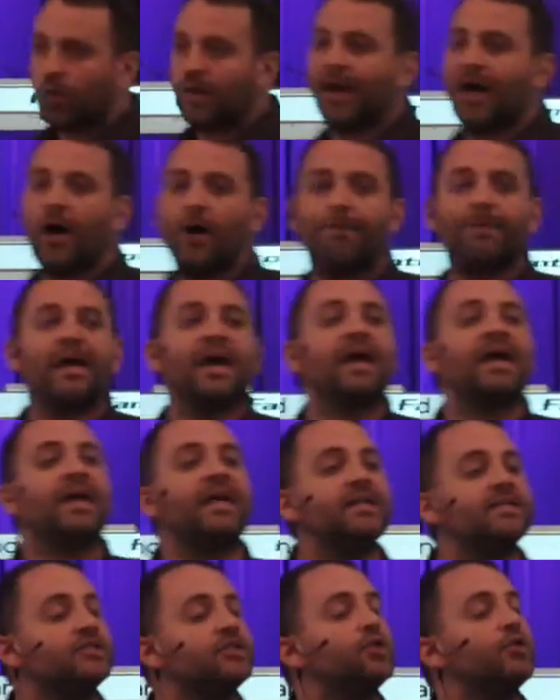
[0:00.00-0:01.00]
one would help.
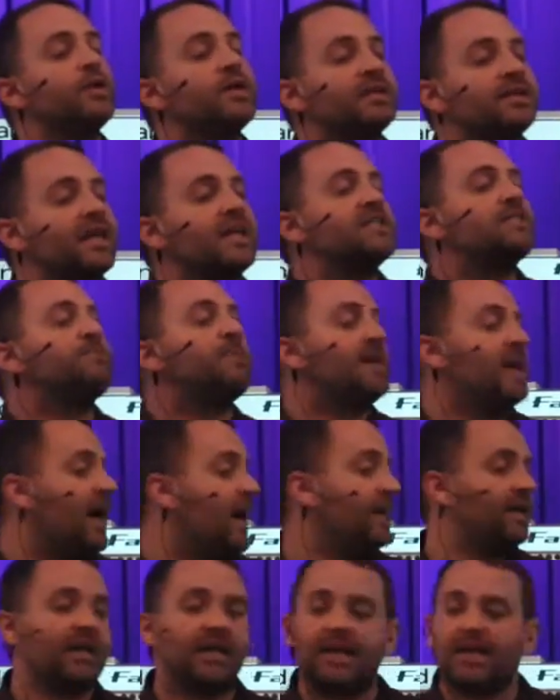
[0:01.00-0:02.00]
He's doing things
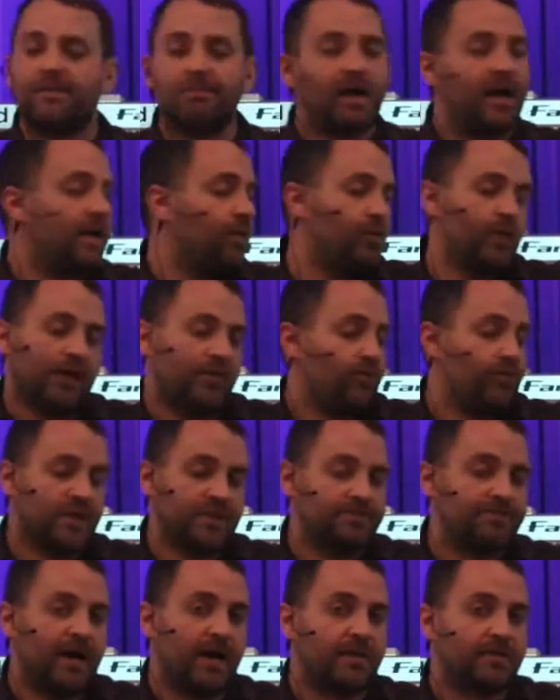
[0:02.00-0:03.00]
beyond anybody would ever
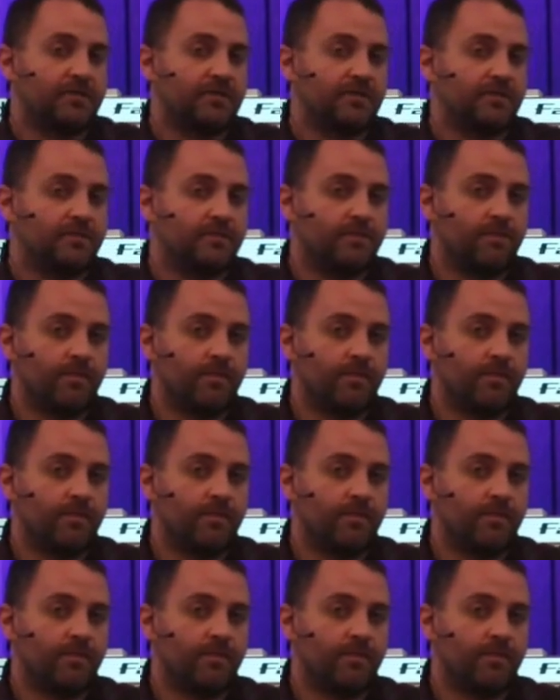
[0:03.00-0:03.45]
expect.